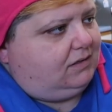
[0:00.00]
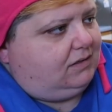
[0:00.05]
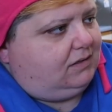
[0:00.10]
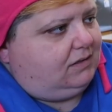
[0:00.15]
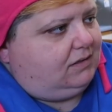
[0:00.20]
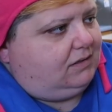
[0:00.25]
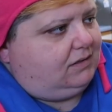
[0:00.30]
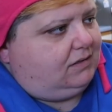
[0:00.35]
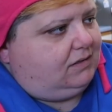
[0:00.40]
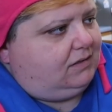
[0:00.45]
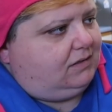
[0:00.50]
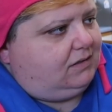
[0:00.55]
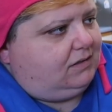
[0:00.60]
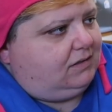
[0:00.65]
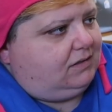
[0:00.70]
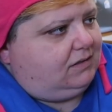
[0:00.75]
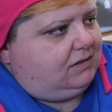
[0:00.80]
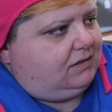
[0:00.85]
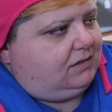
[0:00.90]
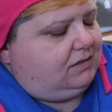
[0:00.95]

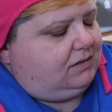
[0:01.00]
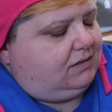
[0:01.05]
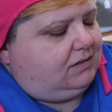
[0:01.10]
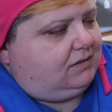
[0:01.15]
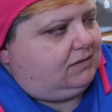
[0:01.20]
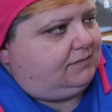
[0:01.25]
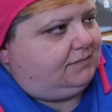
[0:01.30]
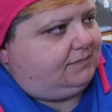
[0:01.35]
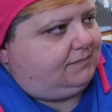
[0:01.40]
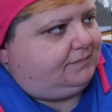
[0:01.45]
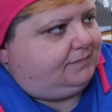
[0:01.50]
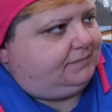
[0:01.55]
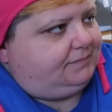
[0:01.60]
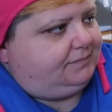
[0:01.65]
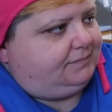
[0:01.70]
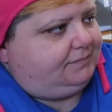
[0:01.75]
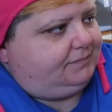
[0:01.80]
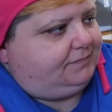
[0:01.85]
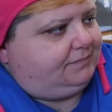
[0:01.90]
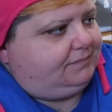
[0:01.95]

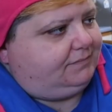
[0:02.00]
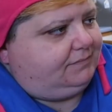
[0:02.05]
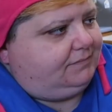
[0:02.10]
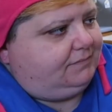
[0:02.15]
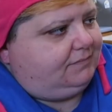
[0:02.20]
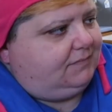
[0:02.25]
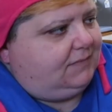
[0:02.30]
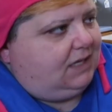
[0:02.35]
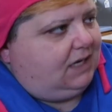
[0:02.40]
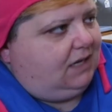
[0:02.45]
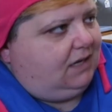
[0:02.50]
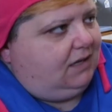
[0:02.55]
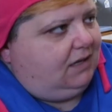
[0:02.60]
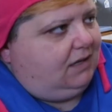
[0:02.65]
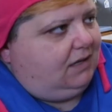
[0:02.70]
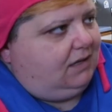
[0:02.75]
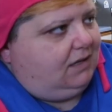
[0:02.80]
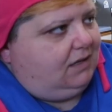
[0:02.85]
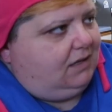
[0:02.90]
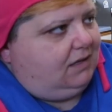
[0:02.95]

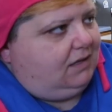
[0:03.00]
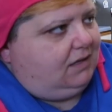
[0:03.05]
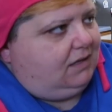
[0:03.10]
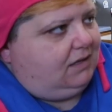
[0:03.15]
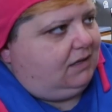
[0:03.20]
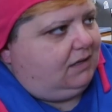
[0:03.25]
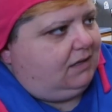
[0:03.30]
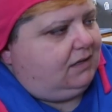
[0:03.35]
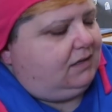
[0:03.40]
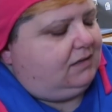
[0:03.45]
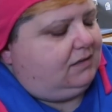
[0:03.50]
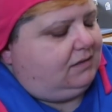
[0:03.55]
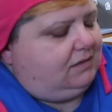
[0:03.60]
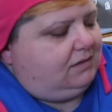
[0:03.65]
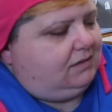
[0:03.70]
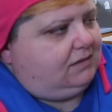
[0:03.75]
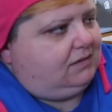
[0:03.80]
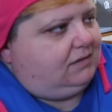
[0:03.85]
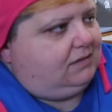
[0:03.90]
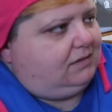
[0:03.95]

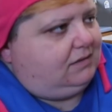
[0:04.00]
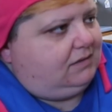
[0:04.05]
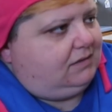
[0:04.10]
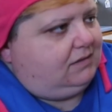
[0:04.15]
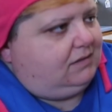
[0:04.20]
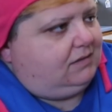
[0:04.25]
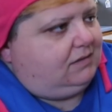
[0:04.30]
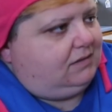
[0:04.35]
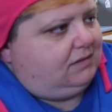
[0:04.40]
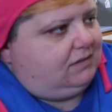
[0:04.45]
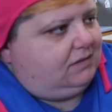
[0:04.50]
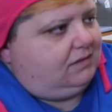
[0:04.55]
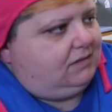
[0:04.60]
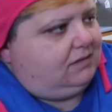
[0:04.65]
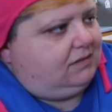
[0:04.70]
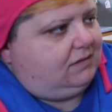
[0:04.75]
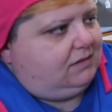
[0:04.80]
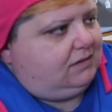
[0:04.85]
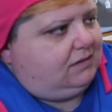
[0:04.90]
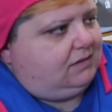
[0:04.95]

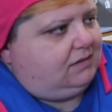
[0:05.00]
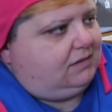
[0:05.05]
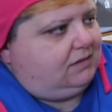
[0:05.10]
This person isn't speaking.